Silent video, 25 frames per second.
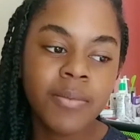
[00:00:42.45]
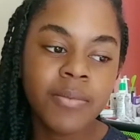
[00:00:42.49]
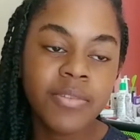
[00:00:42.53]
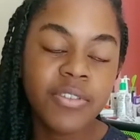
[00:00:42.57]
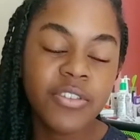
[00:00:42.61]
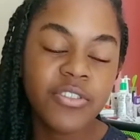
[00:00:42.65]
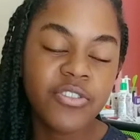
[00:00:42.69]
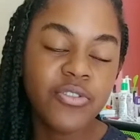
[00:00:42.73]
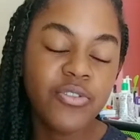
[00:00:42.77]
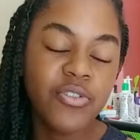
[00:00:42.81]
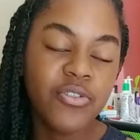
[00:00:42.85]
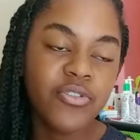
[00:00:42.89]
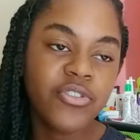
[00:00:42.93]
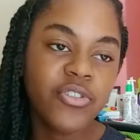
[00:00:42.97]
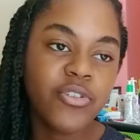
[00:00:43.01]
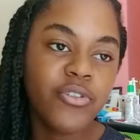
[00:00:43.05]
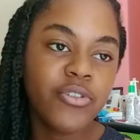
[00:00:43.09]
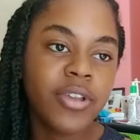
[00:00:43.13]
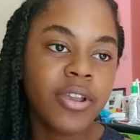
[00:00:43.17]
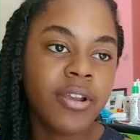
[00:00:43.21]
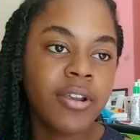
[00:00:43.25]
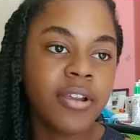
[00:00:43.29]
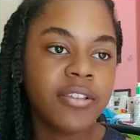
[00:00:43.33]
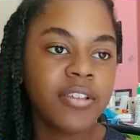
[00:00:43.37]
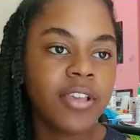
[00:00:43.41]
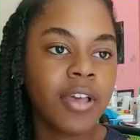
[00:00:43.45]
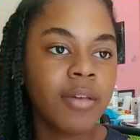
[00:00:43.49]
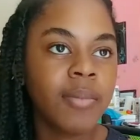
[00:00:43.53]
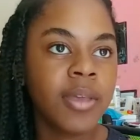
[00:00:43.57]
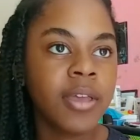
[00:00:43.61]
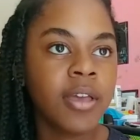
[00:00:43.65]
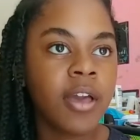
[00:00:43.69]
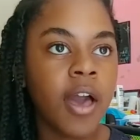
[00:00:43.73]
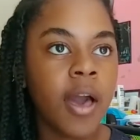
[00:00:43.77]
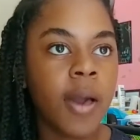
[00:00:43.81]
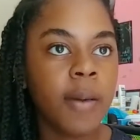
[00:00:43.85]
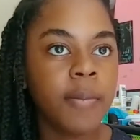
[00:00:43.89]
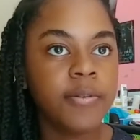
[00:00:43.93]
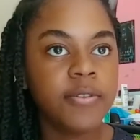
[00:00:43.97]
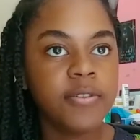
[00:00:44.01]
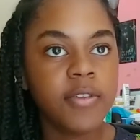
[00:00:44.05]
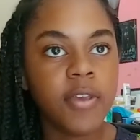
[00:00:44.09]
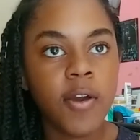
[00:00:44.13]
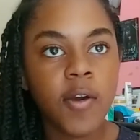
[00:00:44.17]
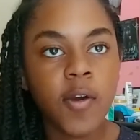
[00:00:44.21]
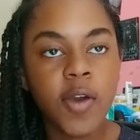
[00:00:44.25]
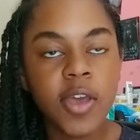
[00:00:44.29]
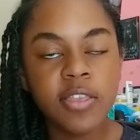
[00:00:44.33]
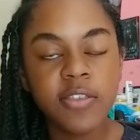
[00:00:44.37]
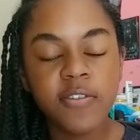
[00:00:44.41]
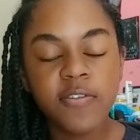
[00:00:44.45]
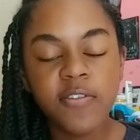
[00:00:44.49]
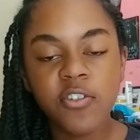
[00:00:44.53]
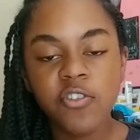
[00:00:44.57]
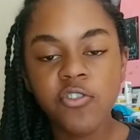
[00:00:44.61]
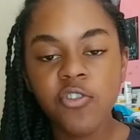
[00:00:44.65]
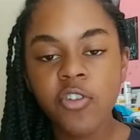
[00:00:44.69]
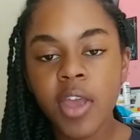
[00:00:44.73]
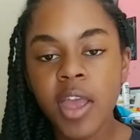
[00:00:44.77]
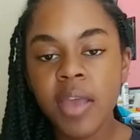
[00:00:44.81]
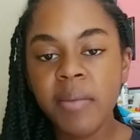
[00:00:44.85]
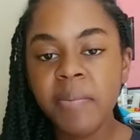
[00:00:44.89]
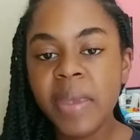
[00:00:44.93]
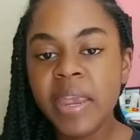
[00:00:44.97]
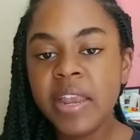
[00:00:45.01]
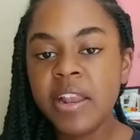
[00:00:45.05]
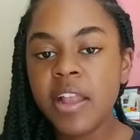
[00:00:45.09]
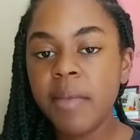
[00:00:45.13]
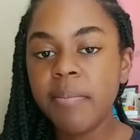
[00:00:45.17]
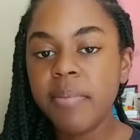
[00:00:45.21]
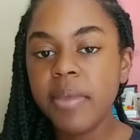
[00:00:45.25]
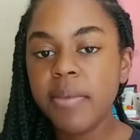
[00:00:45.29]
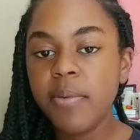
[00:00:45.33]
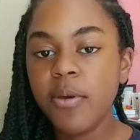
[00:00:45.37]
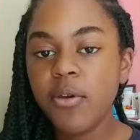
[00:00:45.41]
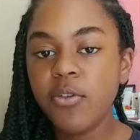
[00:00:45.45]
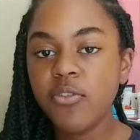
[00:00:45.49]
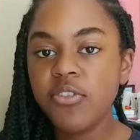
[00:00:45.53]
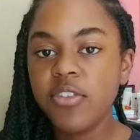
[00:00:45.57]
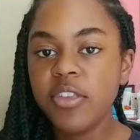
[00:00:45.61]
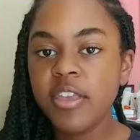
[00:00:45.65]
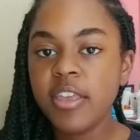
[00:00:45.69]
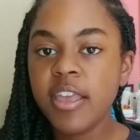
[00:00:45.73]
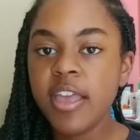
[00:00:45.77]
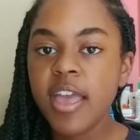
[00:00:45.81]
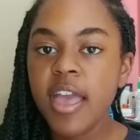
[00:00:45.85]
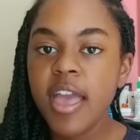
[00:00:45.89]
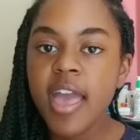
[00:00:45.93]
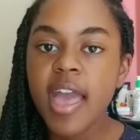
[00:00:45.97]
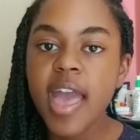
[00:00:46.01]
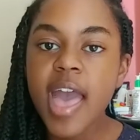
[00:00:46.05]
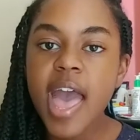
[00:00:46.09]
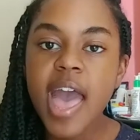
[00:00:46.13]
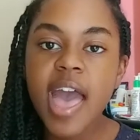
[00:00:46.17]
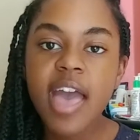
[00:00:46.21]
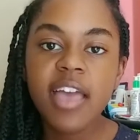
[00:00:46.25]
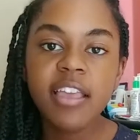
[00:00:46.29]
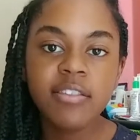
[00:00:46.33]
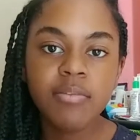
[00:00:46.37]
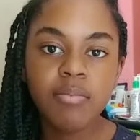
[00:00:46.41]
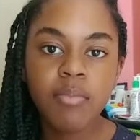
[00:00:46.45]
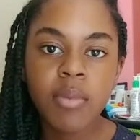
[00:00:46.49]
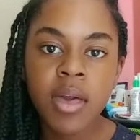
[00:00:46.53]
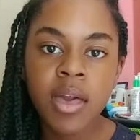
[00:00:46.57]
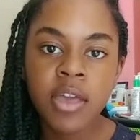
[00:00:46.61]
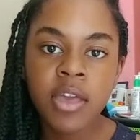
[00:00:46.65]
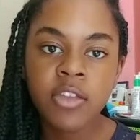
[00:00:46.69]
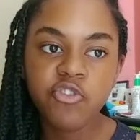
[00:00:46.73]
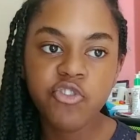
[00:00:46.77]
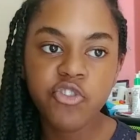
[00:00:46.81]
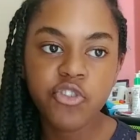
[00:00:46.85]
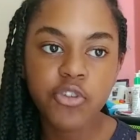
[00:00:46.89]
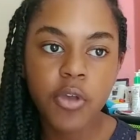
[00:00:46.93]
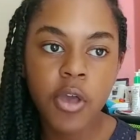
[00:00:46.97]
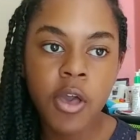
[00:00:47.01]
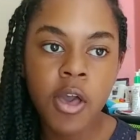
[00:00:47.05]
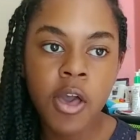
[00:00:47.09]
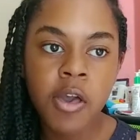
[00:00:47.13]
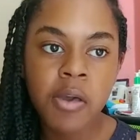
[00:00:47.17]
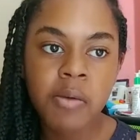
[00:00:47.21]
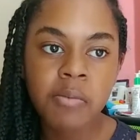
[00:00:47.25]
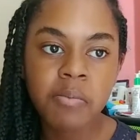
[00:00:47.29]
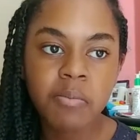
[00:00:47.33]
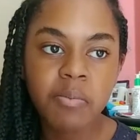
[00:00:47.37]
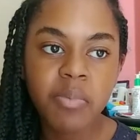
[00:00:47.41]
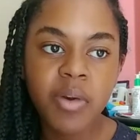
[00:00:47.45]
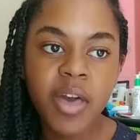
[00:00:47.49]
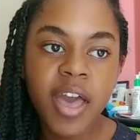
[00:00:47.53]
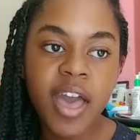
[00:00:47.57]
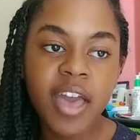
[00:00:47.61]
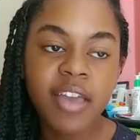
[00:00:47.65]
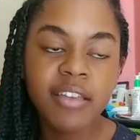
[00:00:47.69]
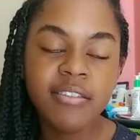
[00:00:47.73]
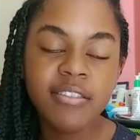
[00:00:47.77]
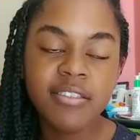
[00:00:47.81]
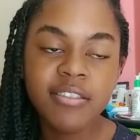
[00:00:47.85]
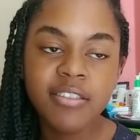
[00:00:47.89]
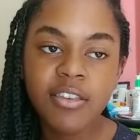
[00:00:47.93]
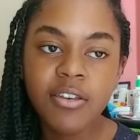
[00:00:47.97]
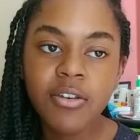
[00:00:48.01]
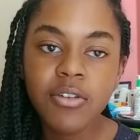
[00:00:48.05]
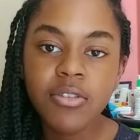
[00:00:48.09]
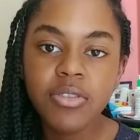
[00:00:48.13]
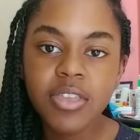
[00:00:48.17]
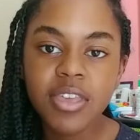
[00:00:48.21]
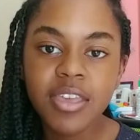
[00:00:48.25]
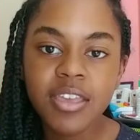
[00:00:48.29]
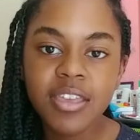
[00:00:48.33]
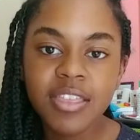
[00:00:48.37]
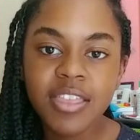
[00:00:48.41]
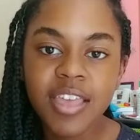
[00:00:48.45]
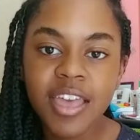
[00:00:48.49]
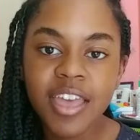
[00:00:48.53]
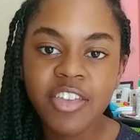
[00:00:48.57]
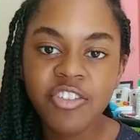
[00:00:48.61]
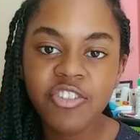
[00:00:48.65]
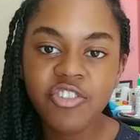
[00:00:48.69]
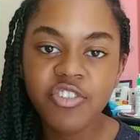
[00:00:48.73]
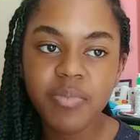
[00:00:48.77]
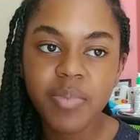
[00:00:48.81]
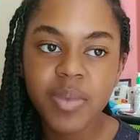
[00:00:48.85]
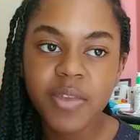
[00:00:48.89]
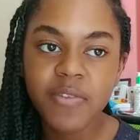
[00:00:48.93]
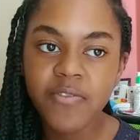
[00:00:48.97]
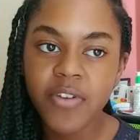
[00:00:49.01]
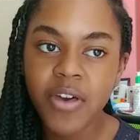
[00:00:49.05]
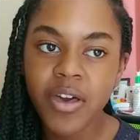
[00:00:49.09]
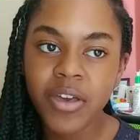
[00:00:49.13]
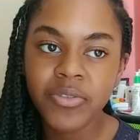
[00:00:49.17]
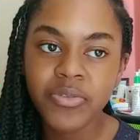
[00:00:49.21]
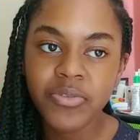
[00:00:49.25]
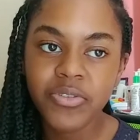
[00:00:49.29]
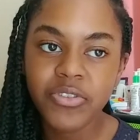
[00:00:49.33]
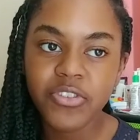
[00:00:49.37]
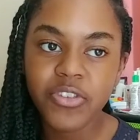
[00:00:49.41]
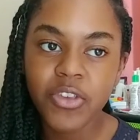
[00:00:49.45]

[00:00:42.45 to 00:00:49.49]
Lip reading: This new school year is coming up, so in the future I may not be posting as much, but I still think that it should be fun.